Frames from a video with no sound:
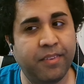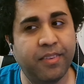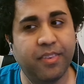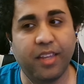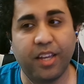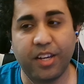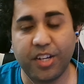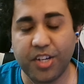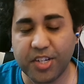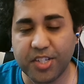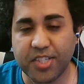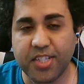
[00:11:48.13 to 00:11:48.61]

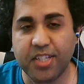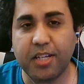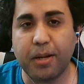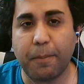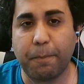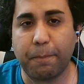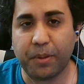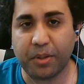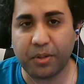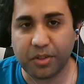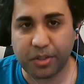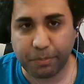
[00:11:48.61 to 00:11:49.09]
They just need to
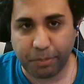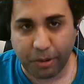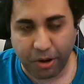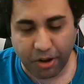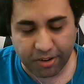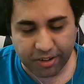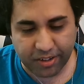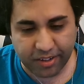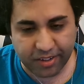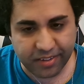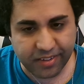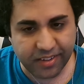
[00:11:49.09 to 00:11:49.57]
build
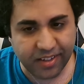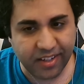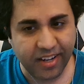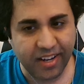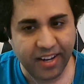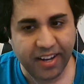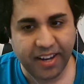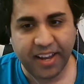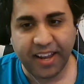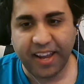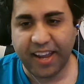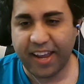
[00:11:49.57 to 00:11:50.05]
upon it
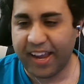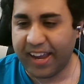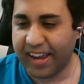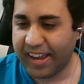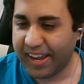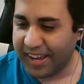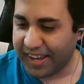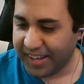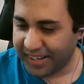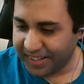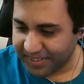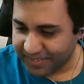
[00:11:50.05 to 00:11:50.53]

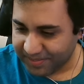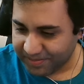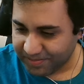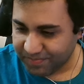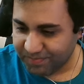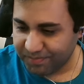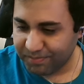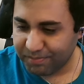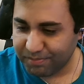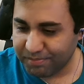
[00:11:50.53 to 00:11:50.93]
and